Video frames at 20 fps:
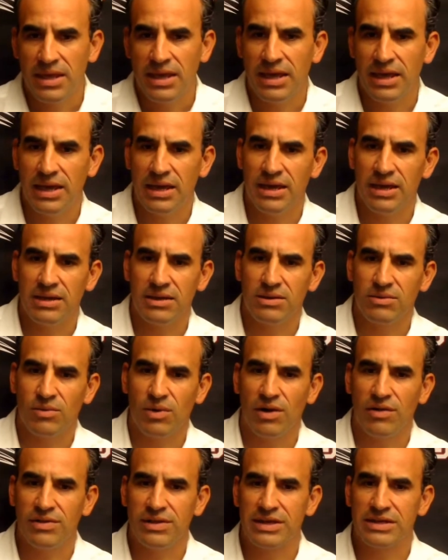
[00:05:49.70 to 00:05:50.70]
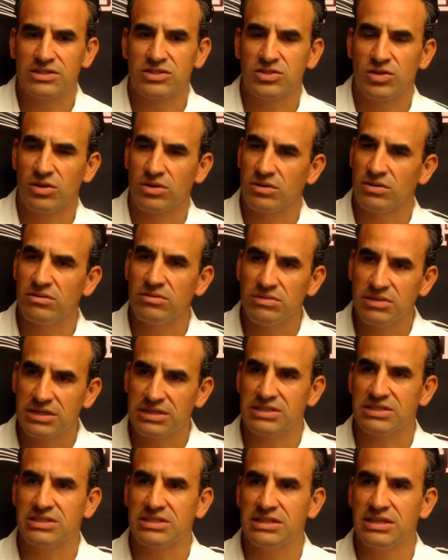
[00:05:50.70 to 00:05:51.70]
And while the external can
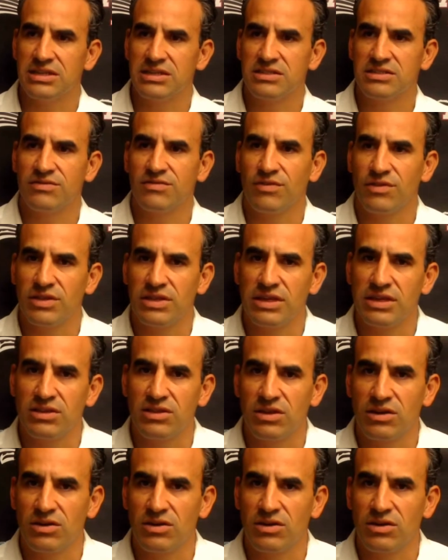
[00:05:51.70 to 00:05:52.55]
see us for the